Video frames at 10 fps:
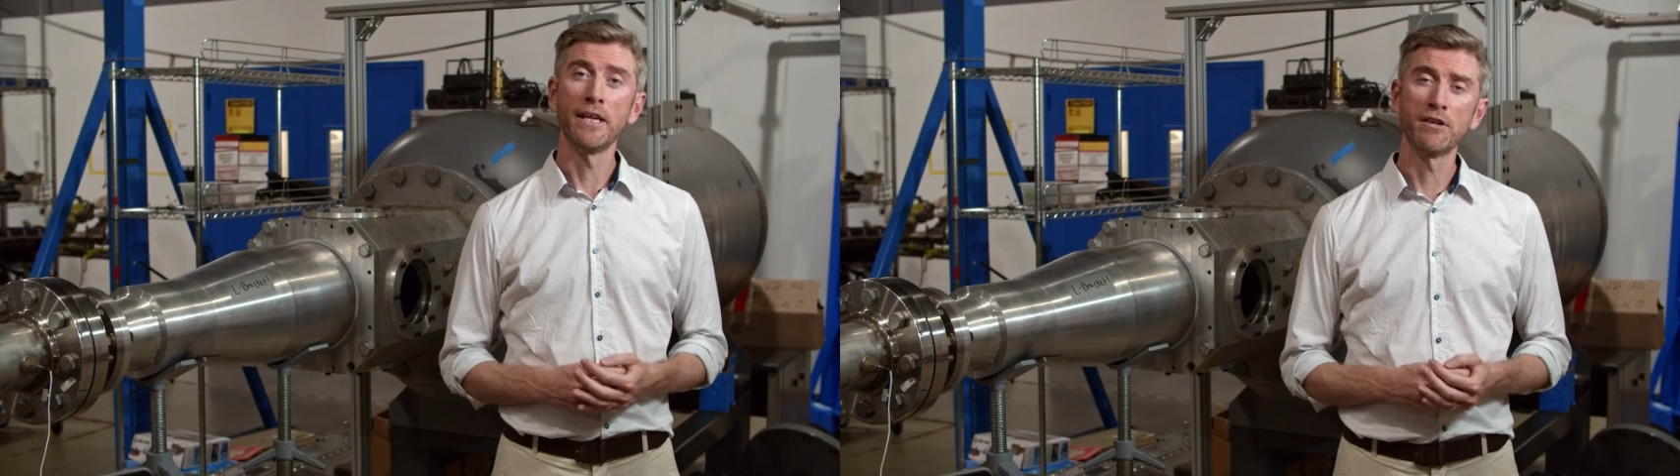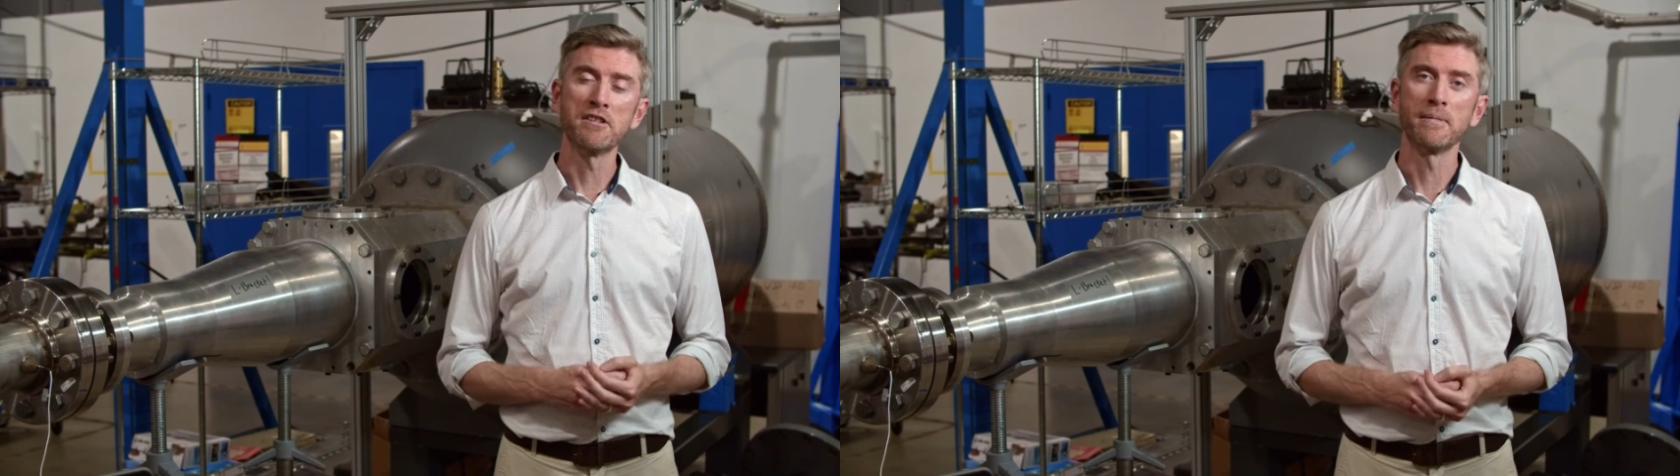
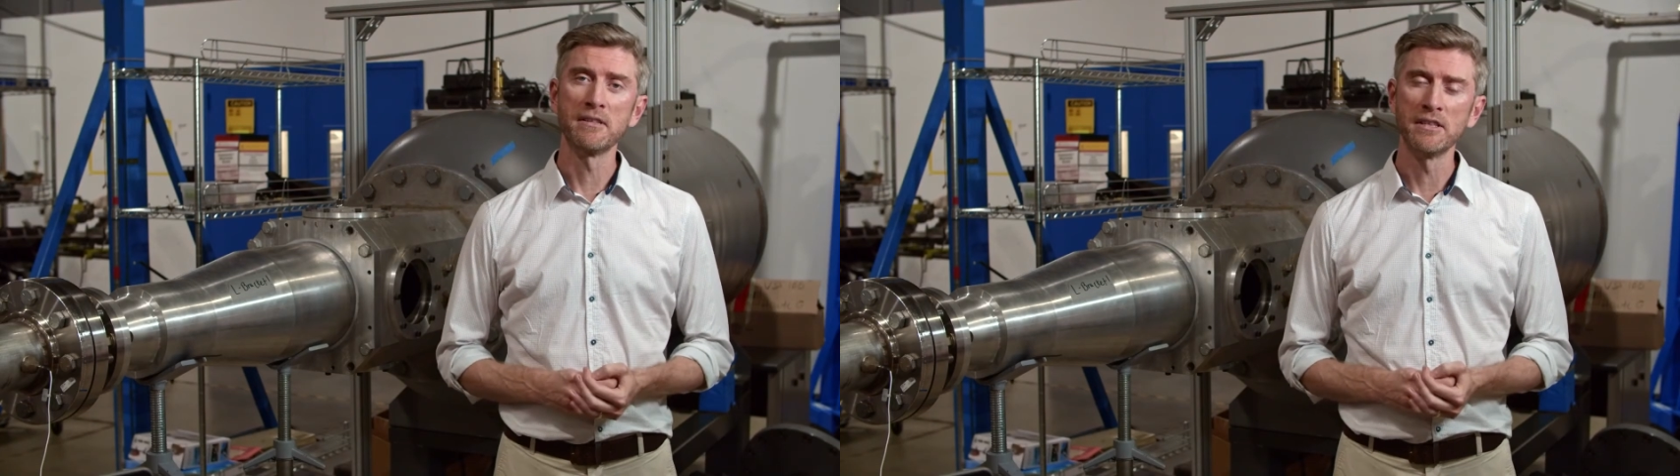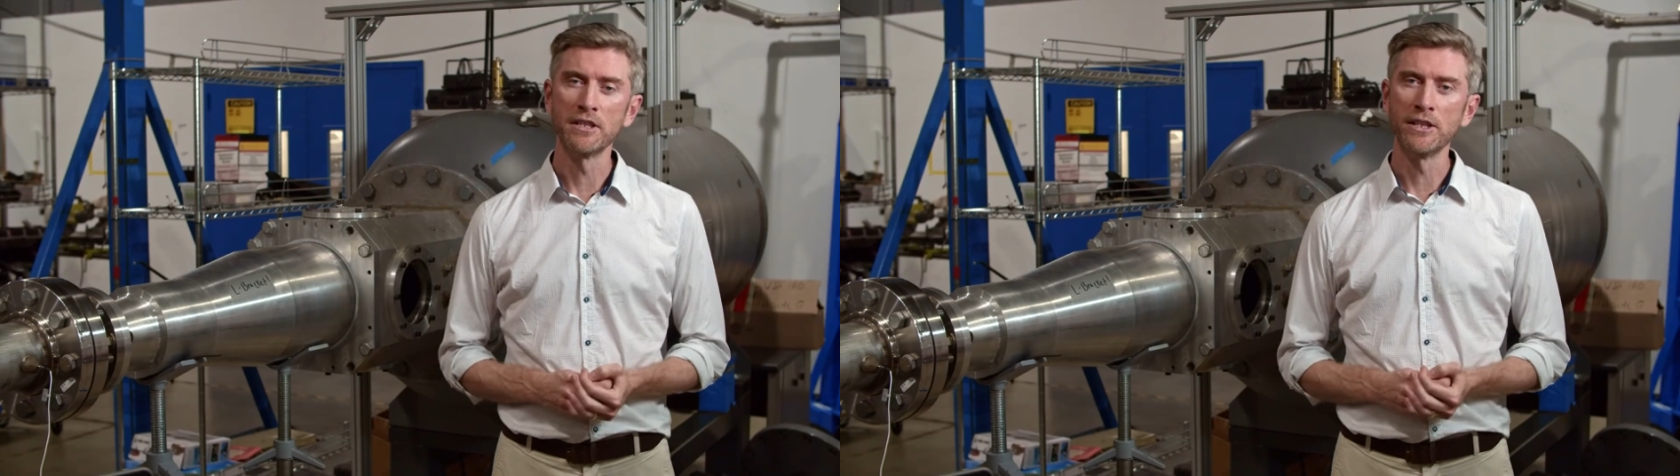aerospace
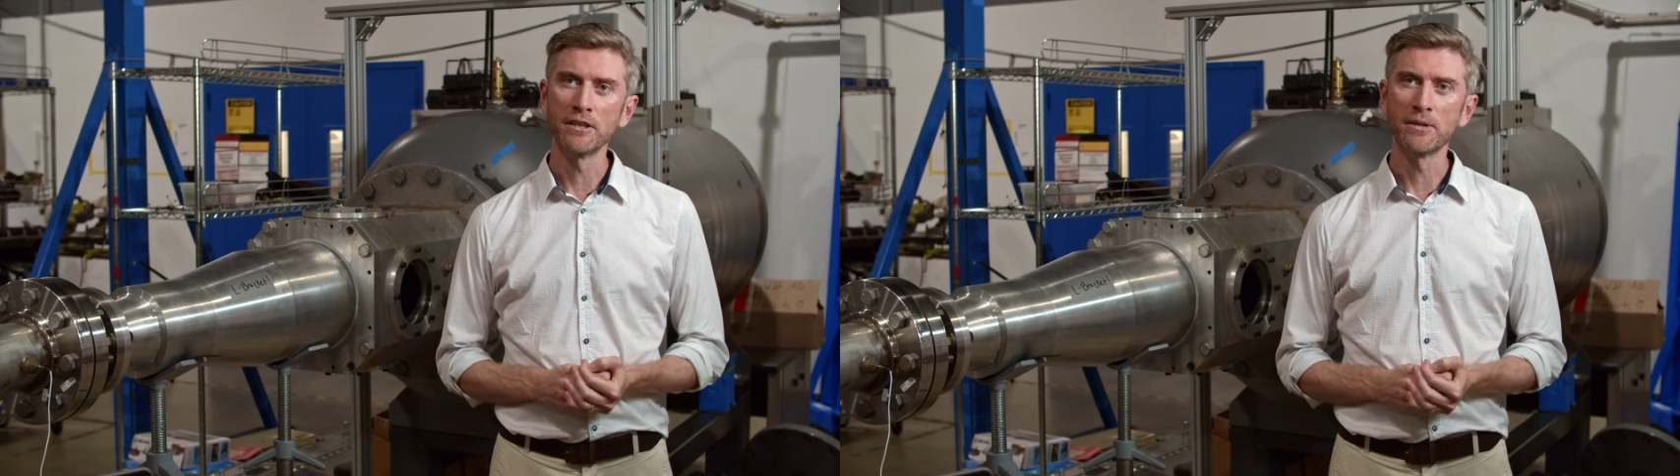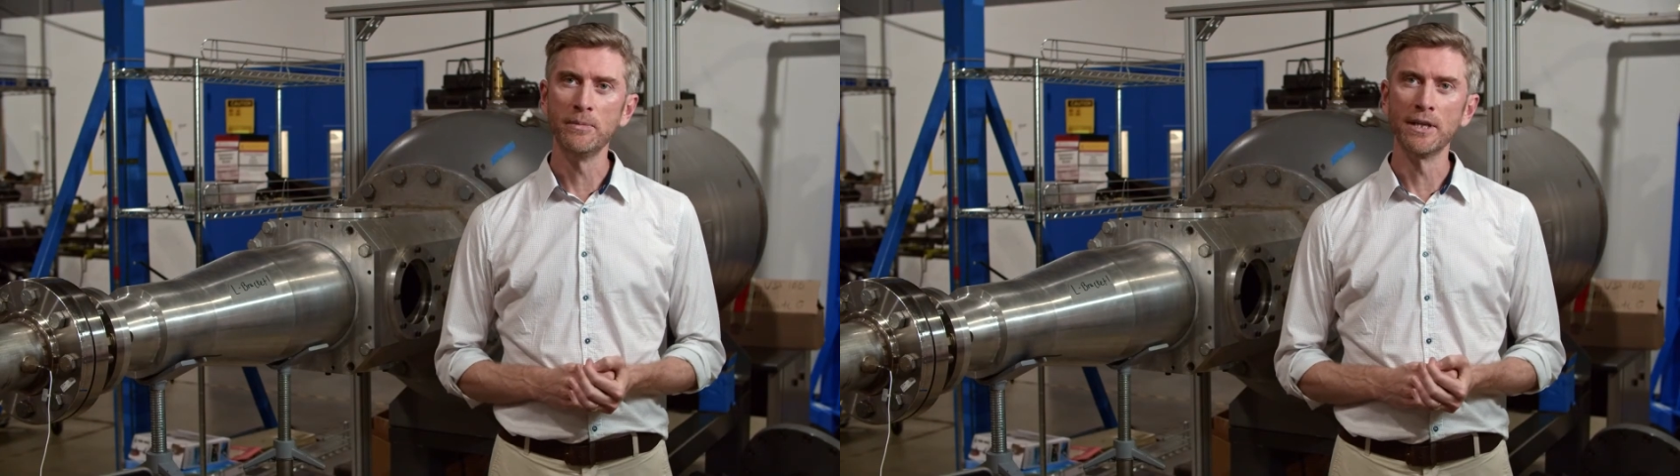engineering
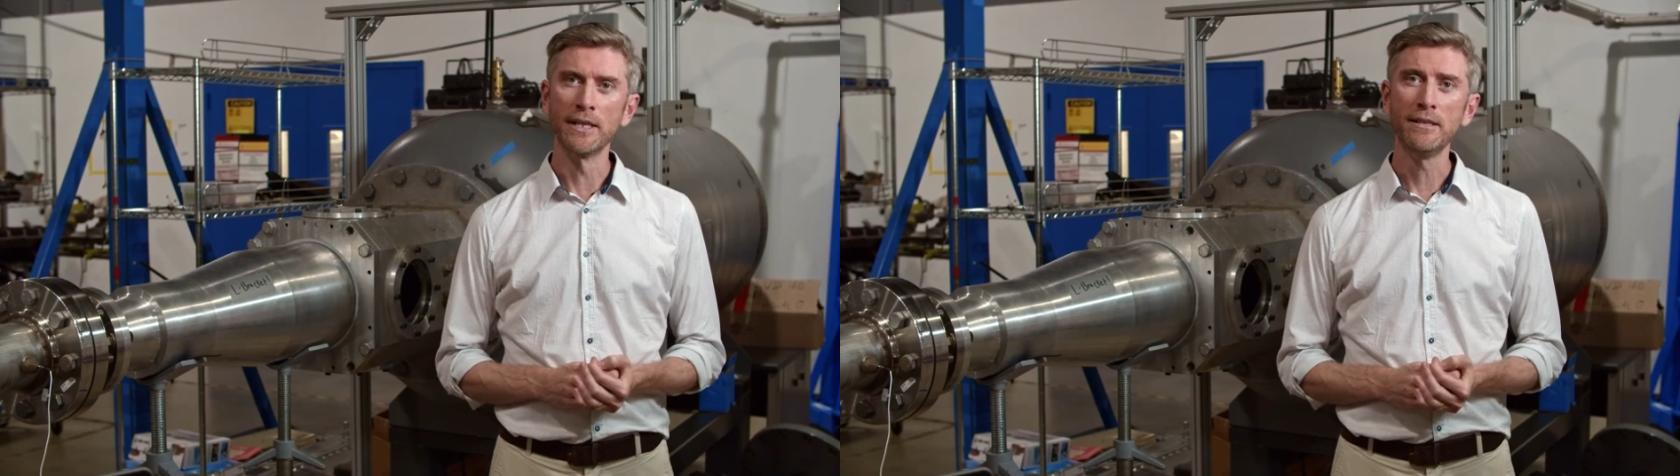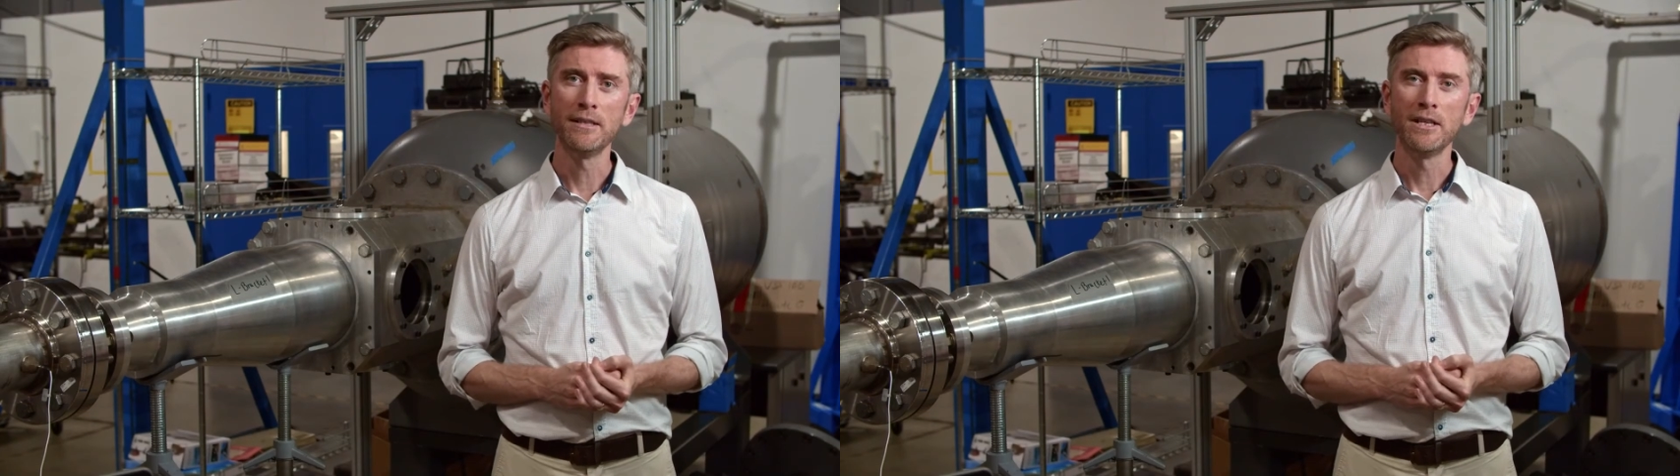community,